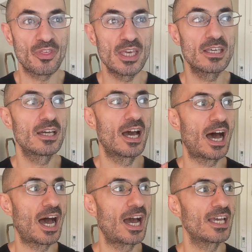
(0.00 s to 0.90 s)
think
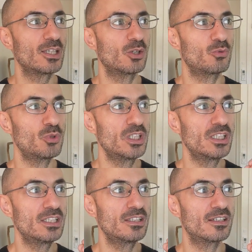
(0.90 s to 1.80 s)
I
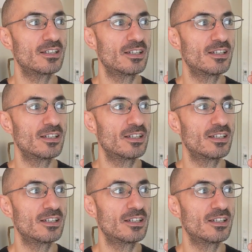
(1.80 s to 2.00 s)
really